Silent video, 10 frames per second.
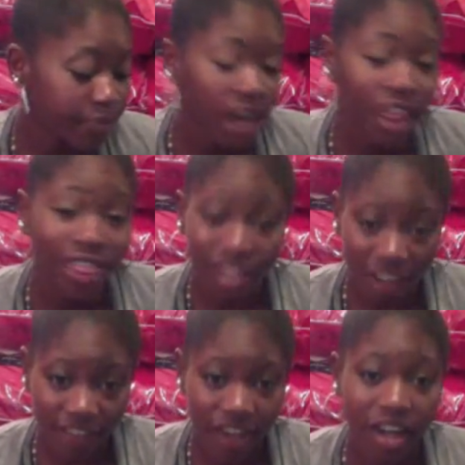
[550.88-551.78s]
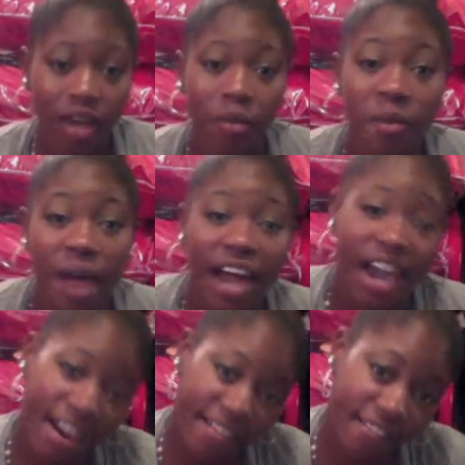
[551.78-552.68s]
Then I found a CamelBak
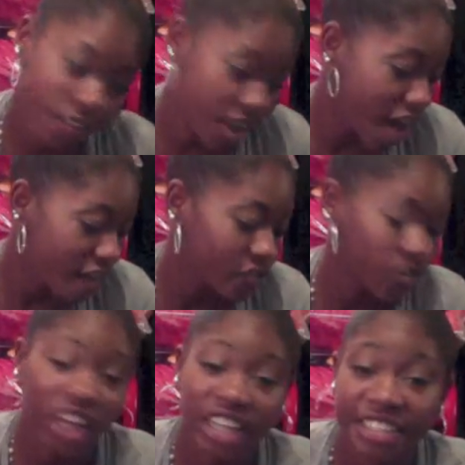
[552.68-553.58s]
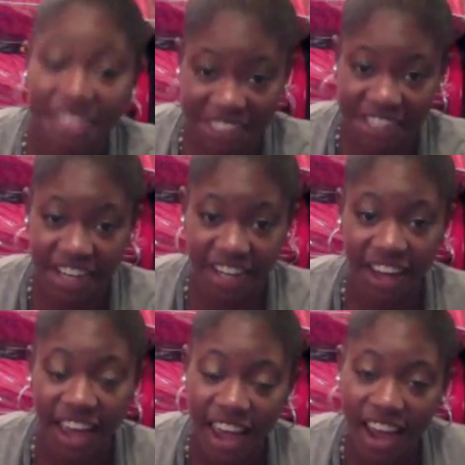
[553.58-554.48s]
after that for like 16
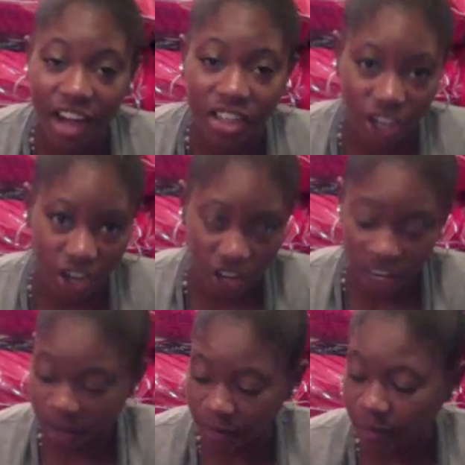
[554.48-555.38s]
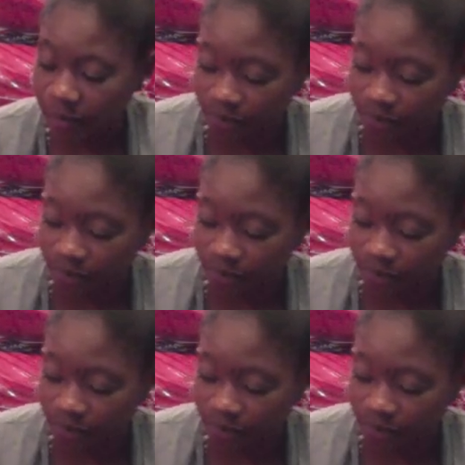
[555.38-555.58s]
I was like, are you kidding me?